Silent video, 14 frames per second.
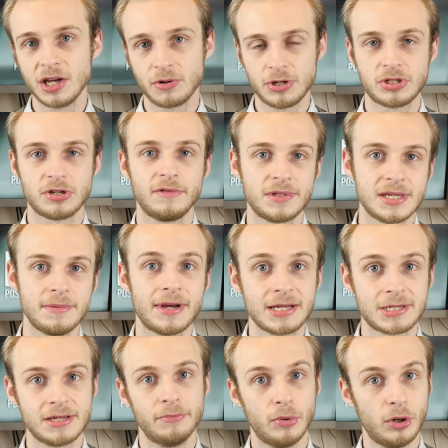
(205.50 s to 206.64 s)
which obviously
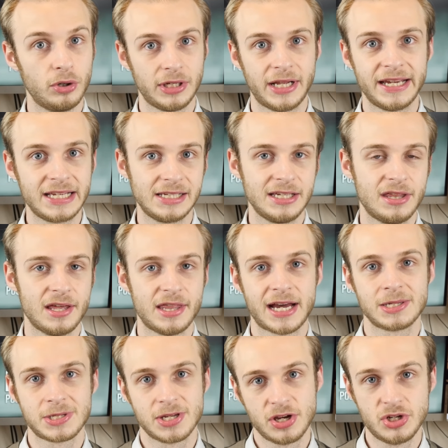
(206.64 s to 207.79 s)
makes it more likely that
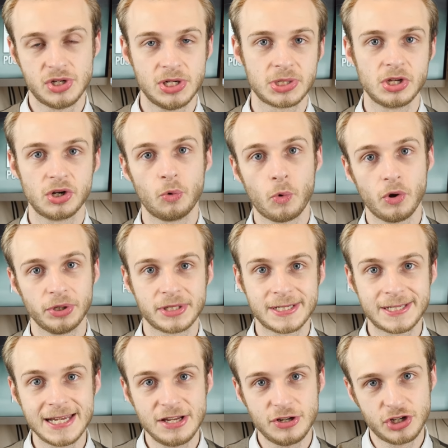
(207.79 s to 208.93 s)
that surgeon is going to want to
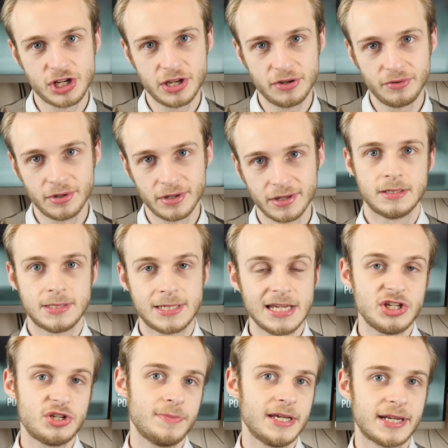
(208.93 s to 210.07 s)
teach you.
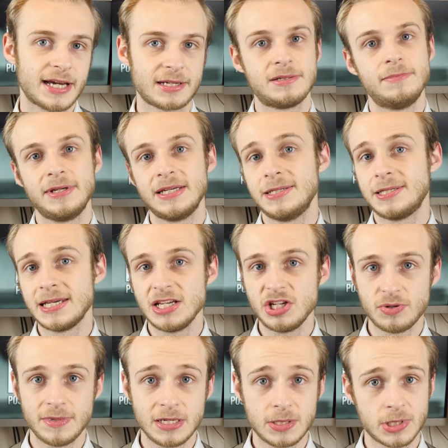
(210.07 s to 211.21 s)
Teach Me Anatomy and Teach
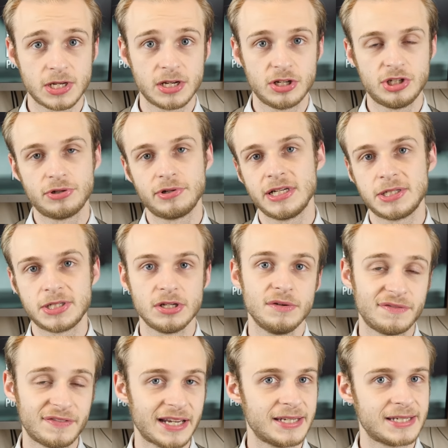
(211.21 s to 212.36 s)
Me Surgery are two
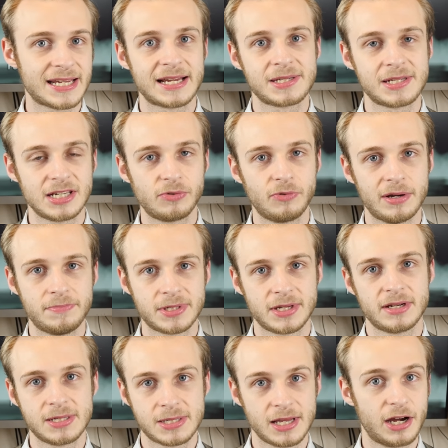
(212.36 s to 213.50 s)
fantastic
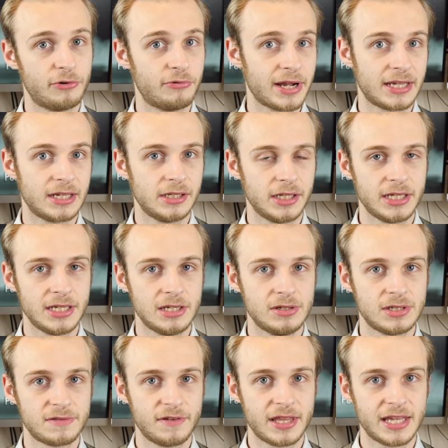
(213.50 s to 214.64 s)
websites that I regularly
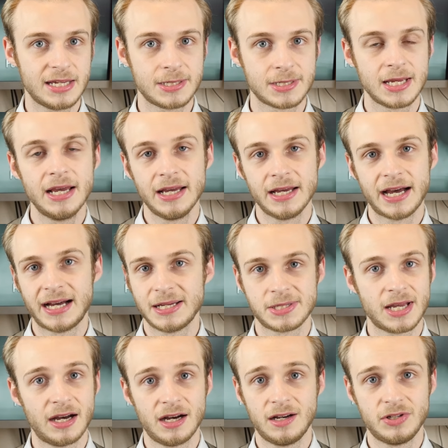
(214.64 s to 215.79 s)
use for this, as
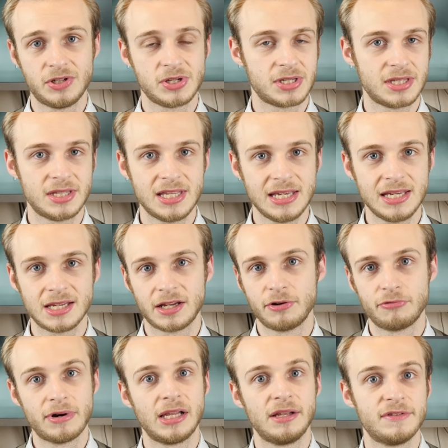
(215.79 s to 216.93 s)
are just the kind
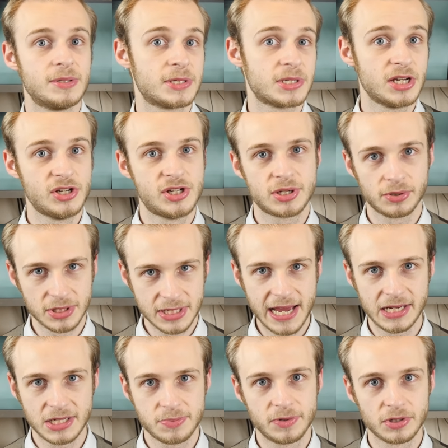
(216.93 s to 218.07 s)
of relevant surgical
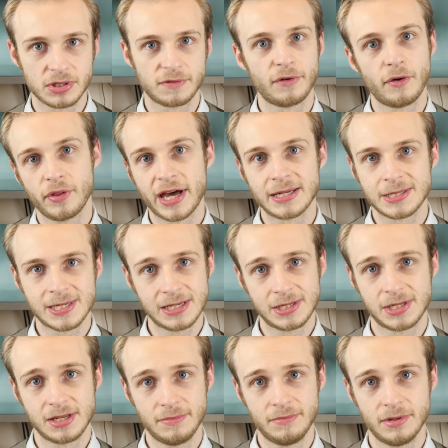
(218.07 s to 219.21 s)
textbooks for that
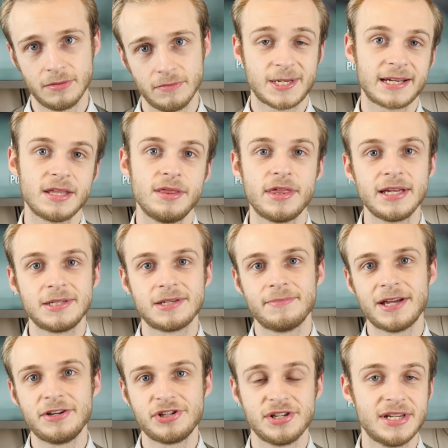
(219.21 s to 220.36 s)
system. Second thing to
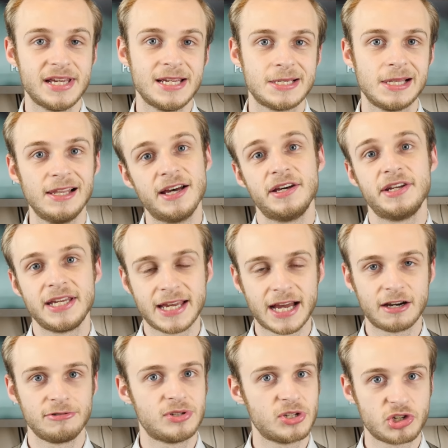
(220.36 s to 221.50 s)
mention is learning
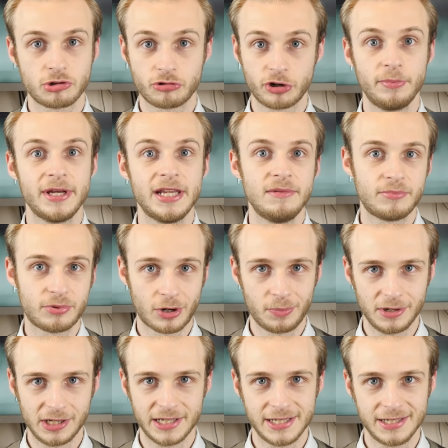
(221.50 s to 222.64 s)
how to scrub in
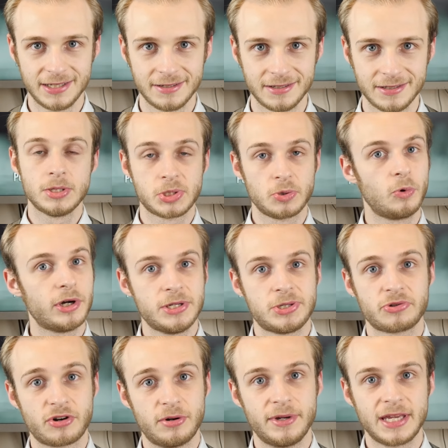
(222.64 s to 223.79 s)
properly. So what is
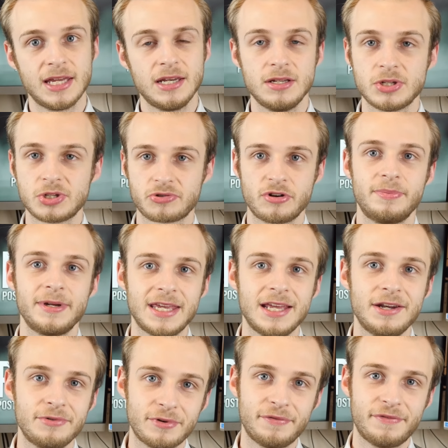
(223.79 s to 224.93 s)
scrubbing in? Scrubbing
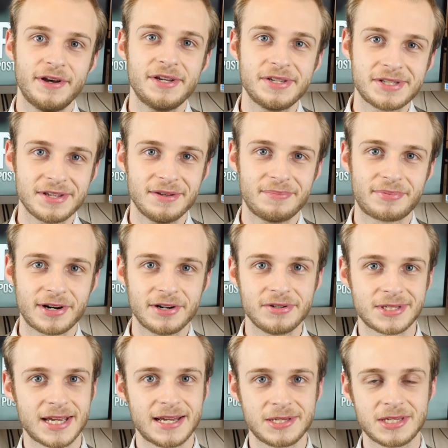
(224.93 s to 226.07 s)
in refers to the
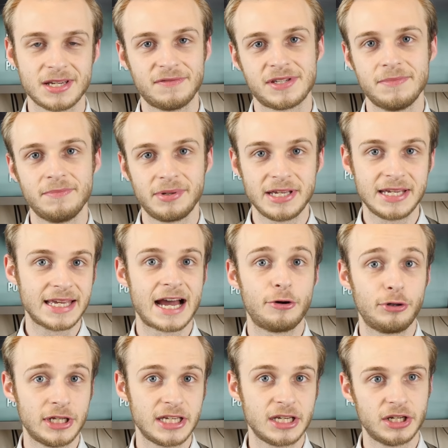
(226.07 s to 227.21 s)
process of simply
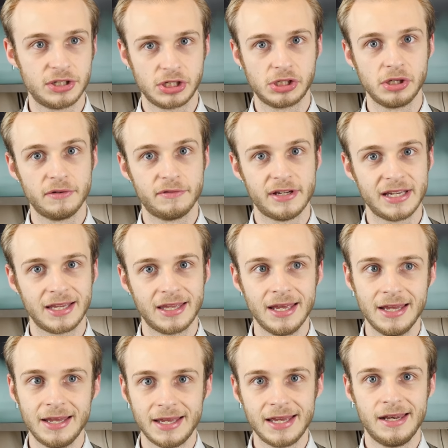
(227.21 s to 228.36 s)
gowning and gloving
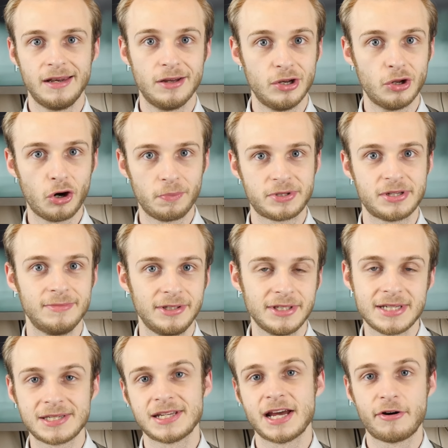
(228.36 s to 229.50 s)
in an optimally
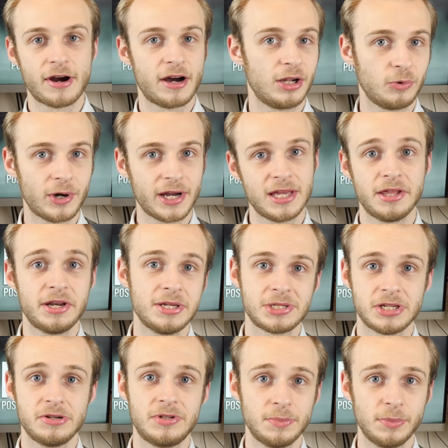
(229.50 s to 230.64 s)
sterile way that is
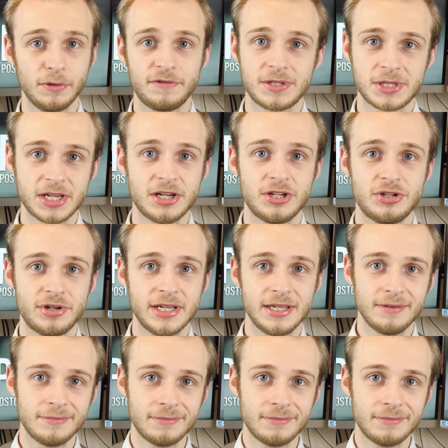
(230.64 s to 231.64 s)
suitable for surgery.